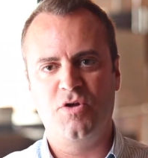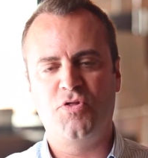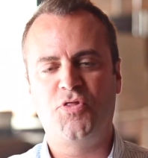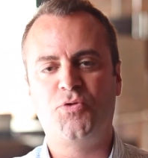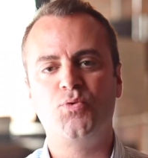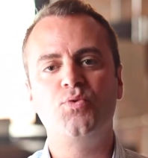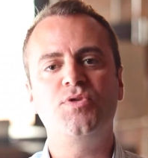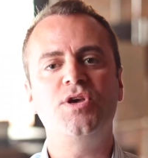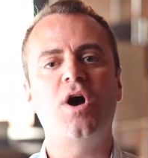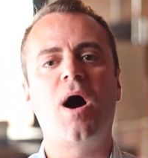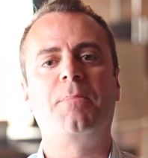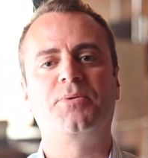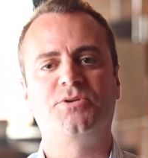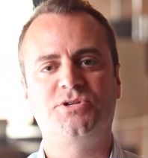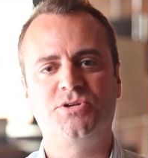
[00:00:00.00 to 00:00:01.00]
through the
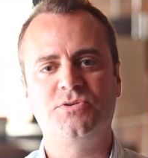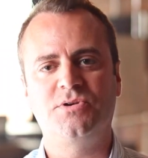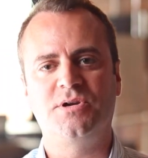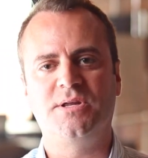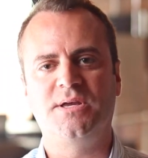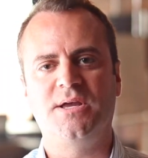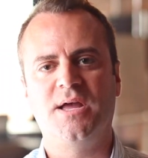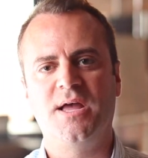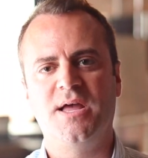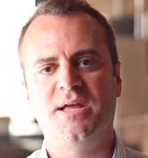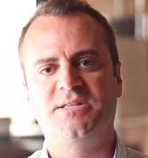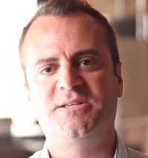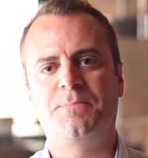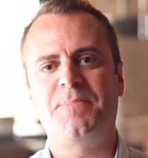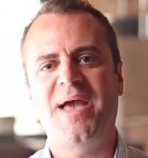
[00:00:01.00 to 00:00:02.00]
opportunity
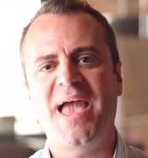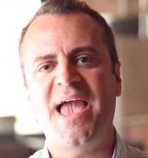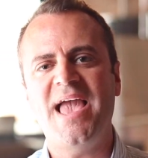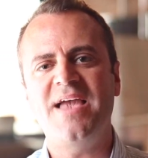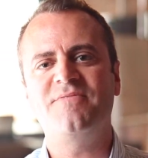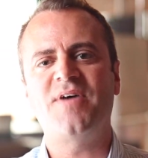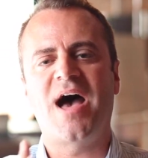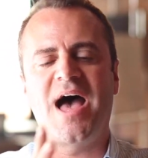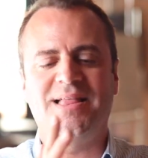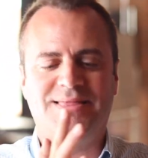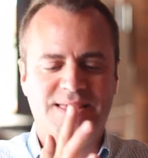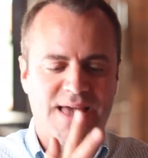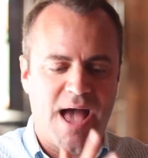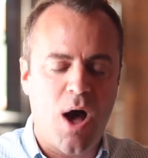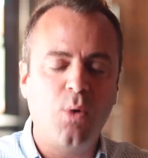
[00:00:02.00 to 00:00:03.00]
to behave at
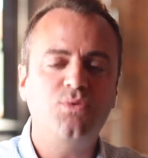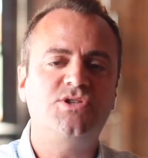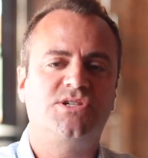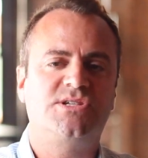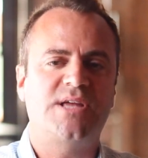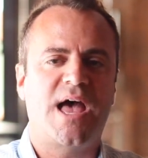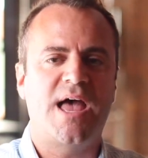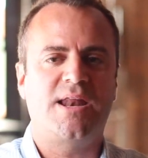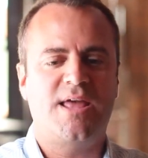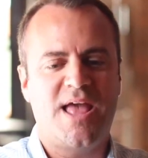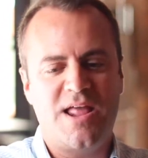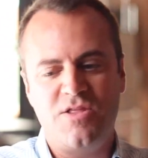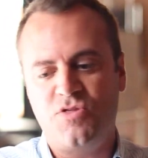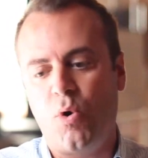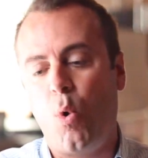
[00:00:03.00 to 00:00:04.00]
the outset
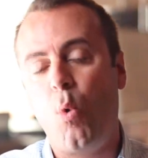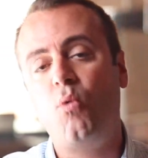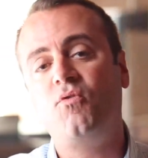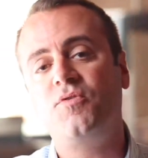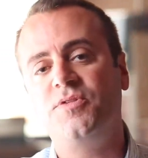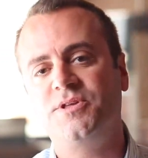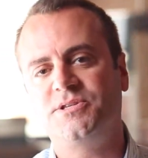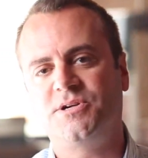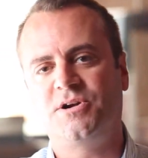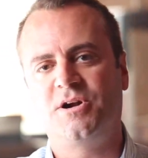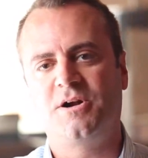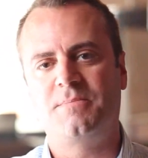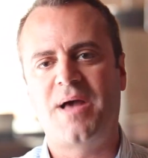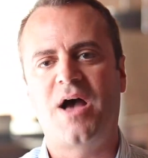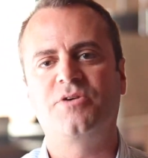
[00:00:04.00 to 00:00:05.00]
and over the
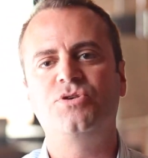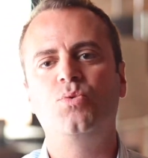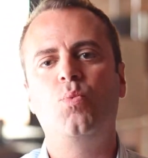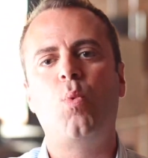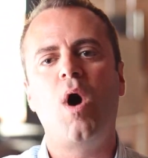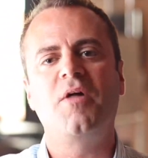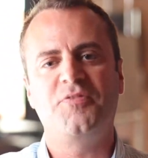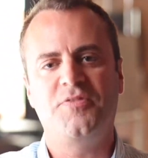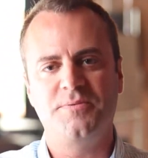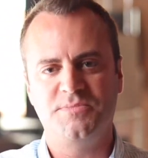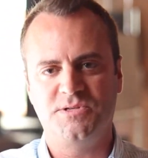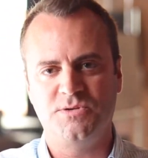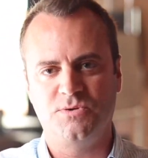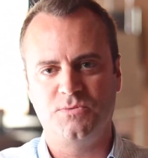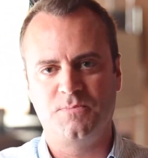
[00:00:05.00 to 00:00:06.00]
term how you want them
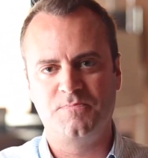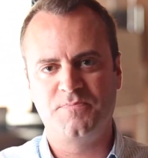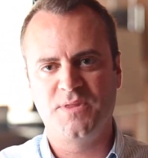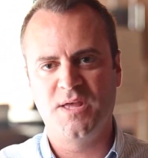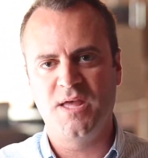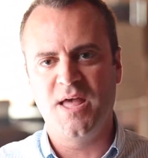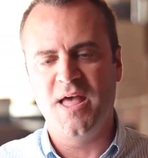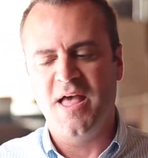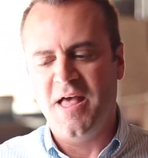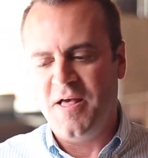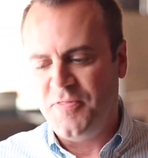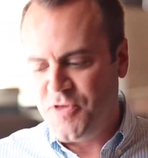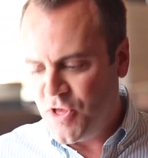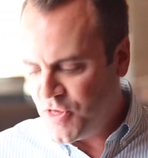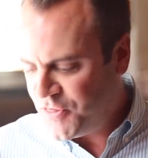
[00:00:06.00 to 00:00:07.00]
to.
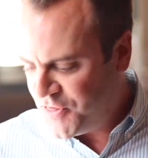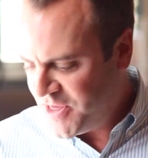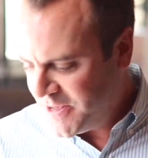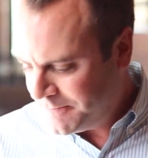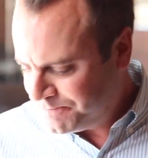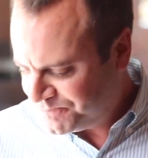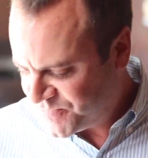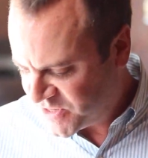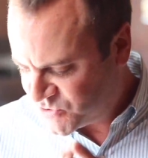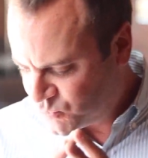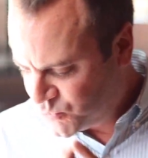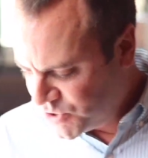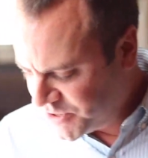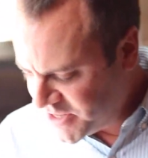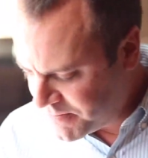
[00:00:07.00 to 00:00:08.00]
The other thing that's
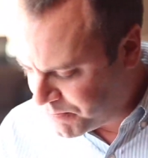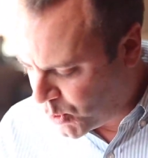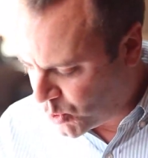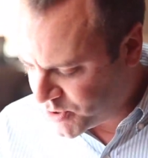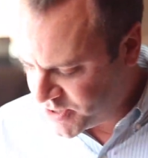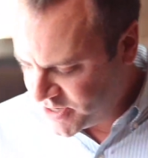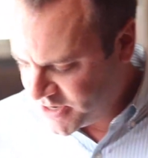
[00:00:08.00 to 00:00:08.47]
really important